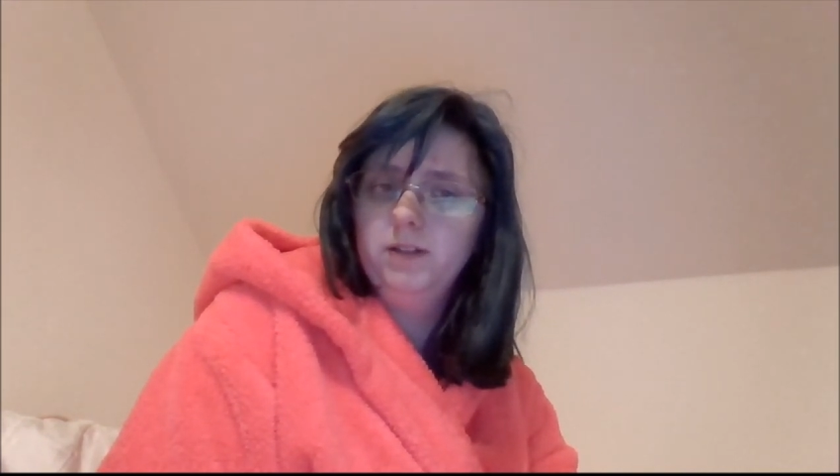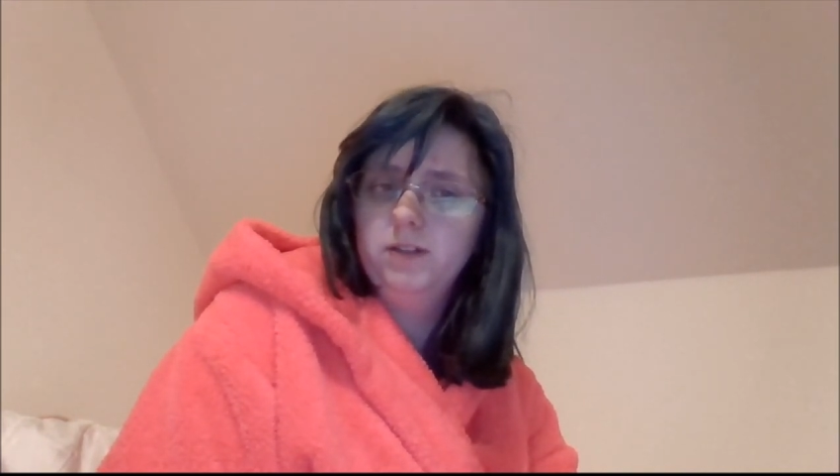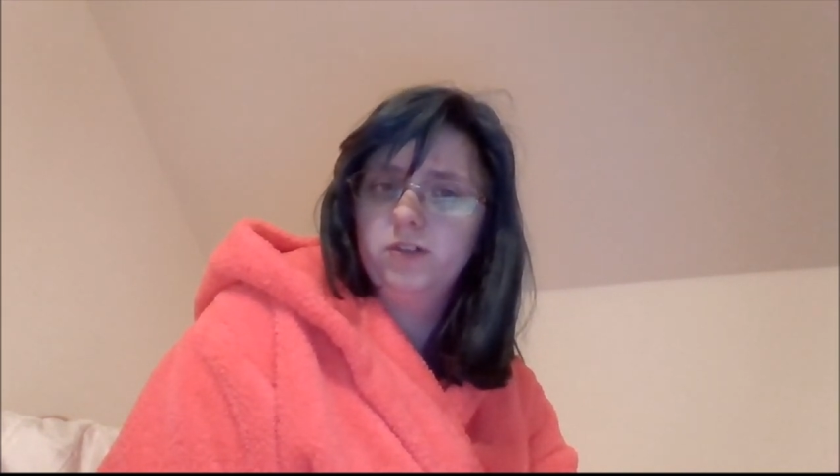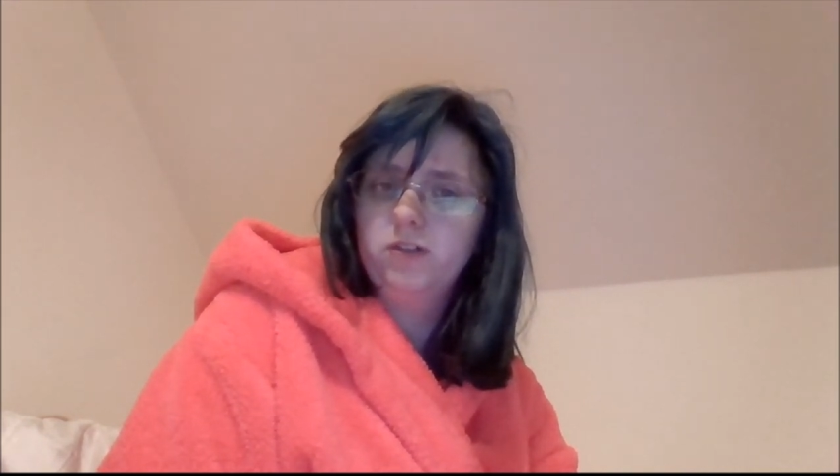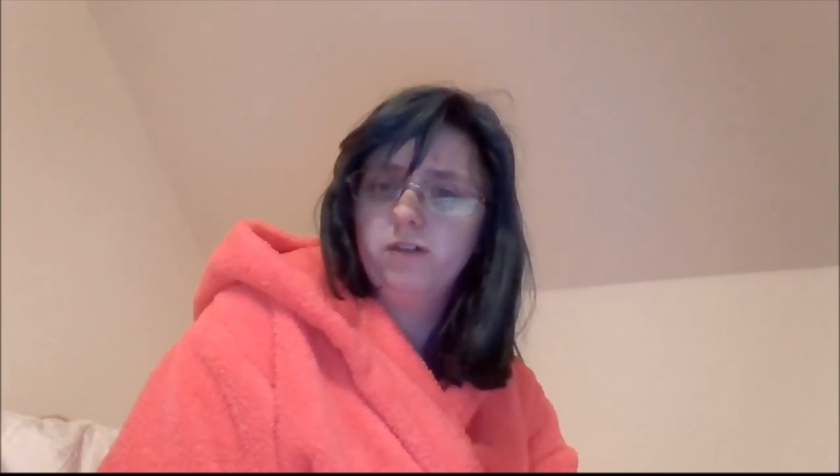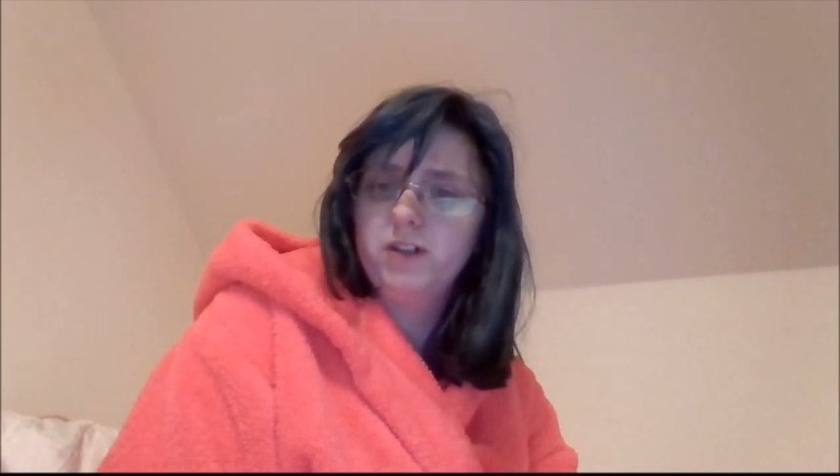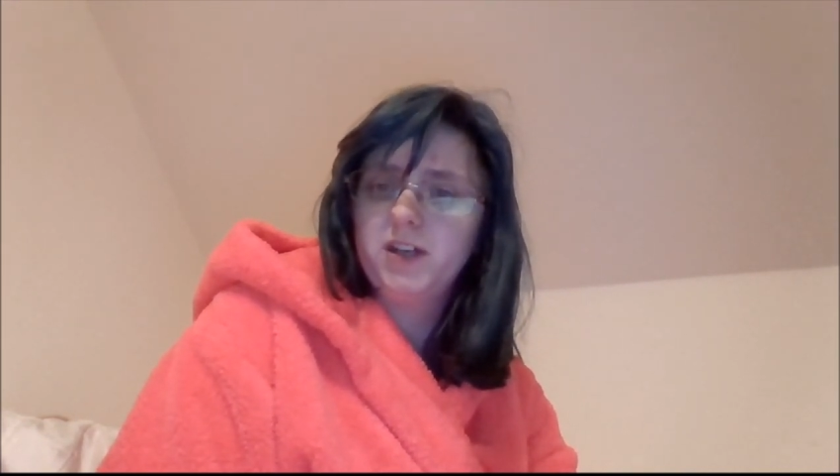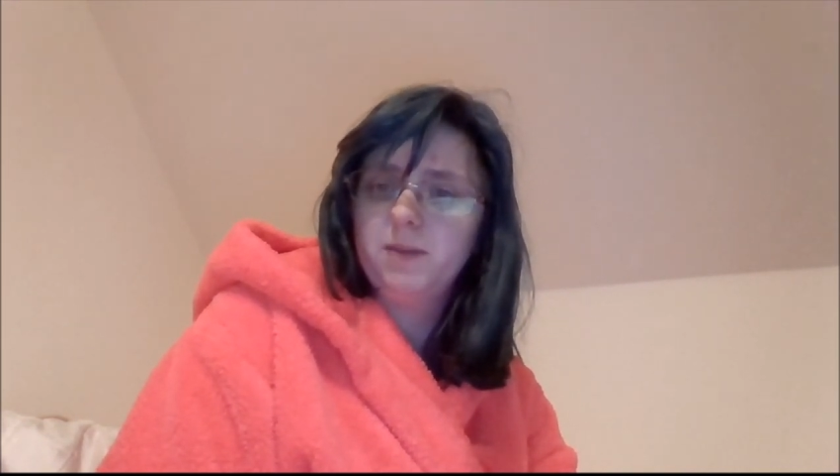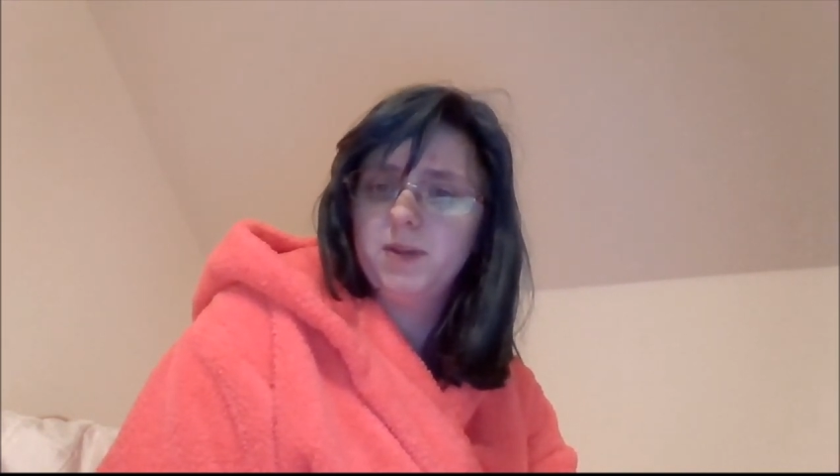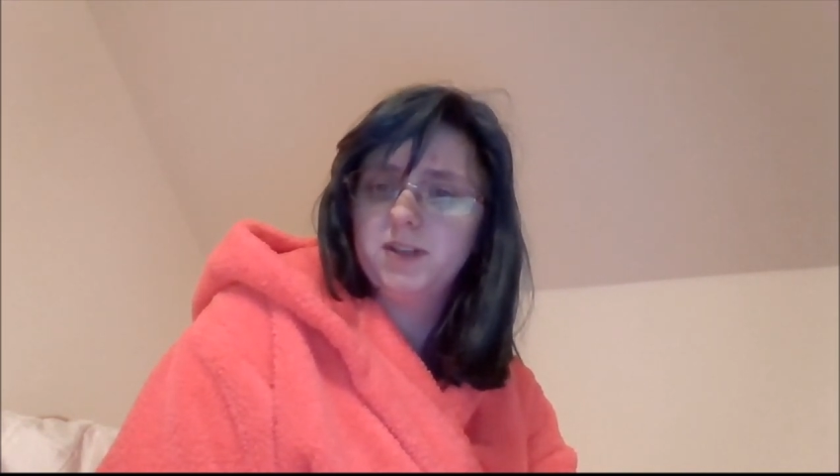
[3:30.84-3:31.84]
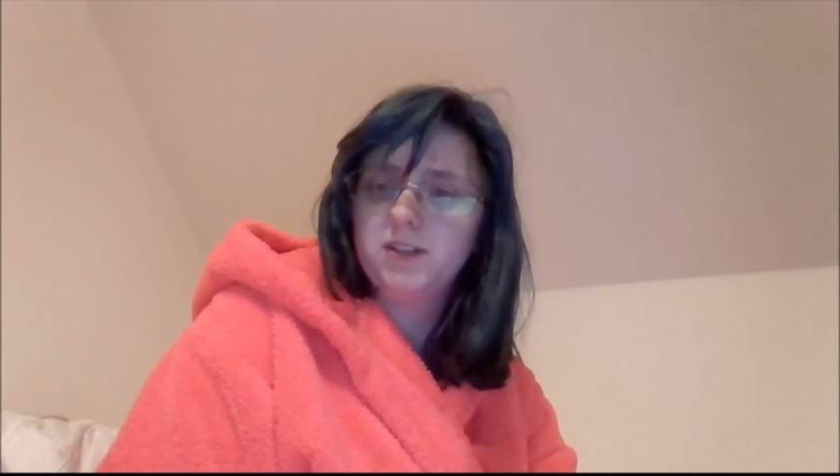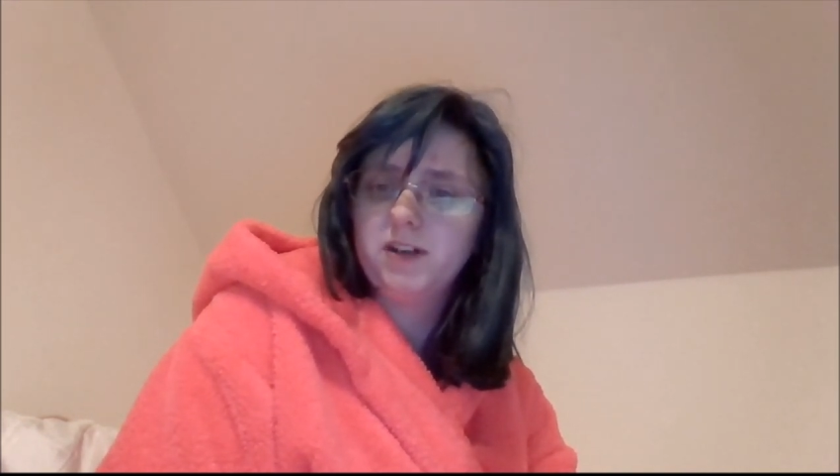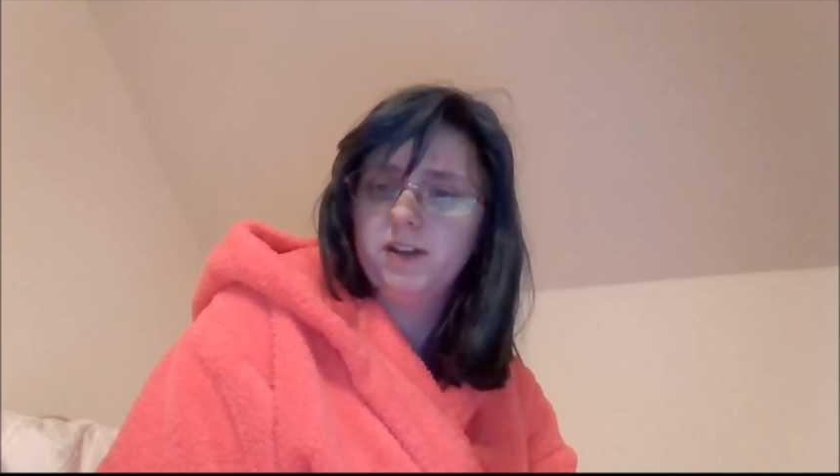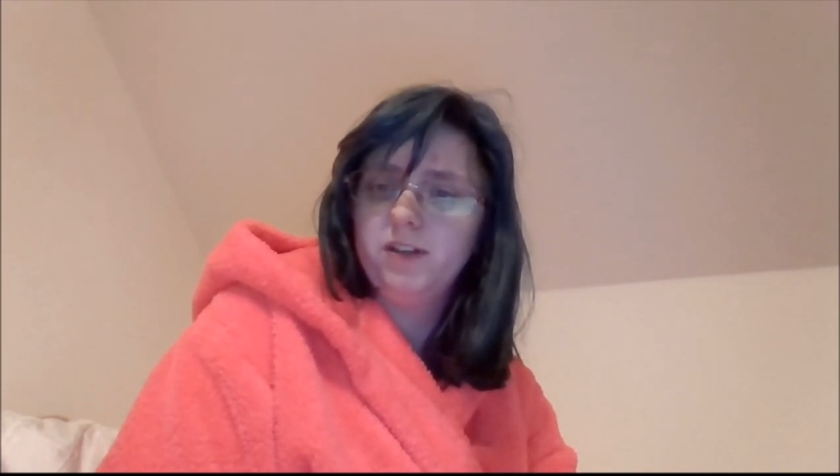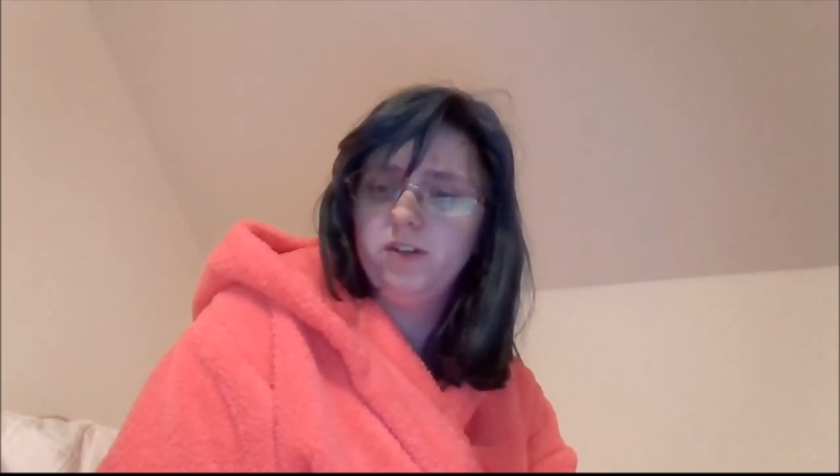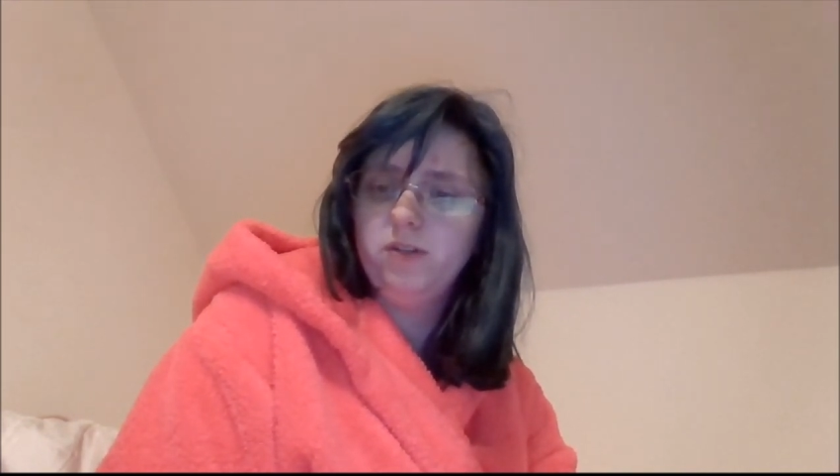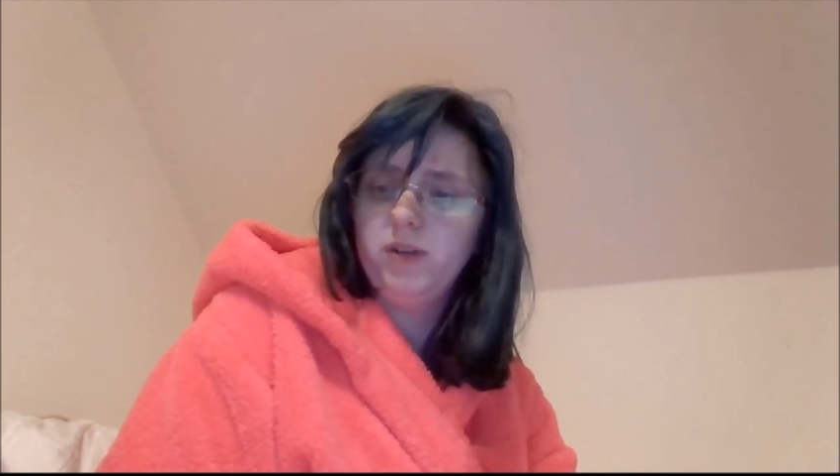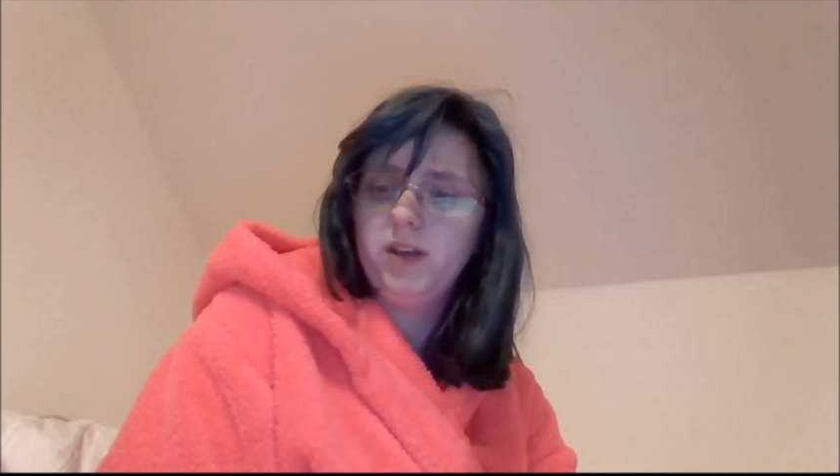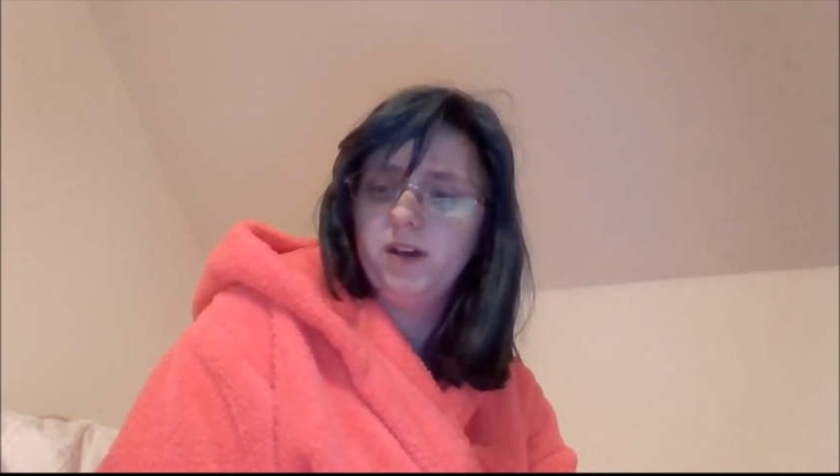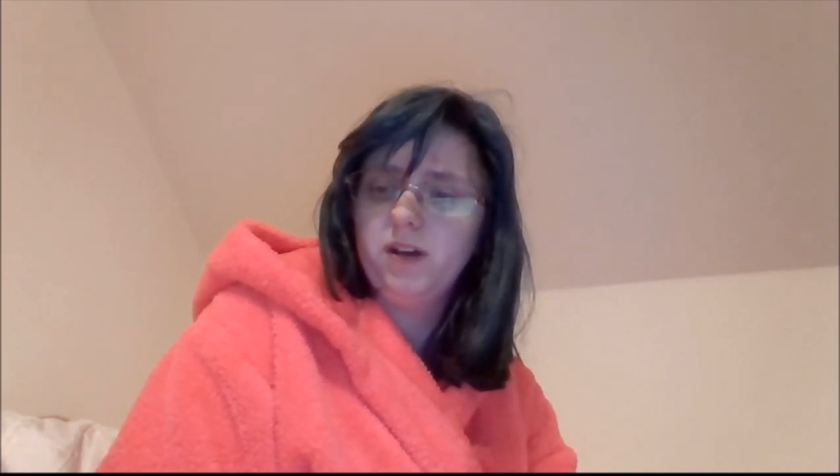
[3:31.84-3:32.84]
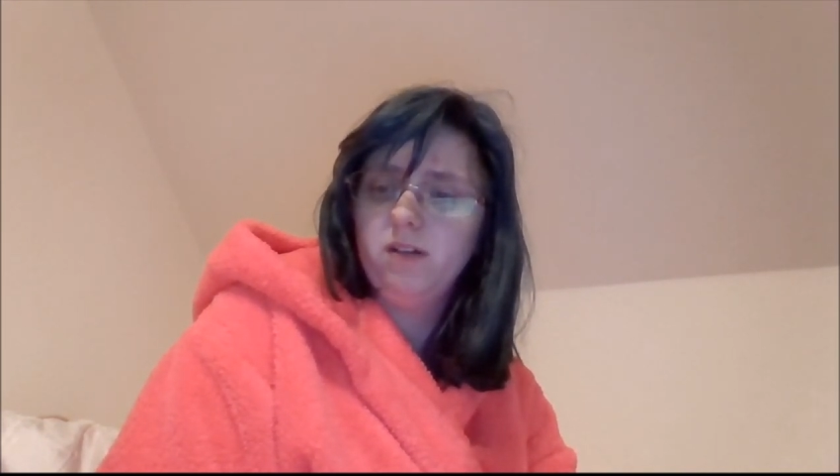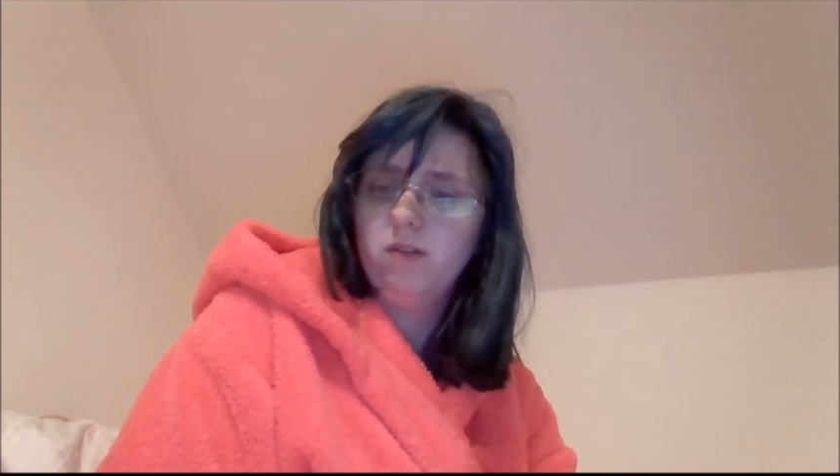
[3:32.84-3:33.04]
story time may start in the new year,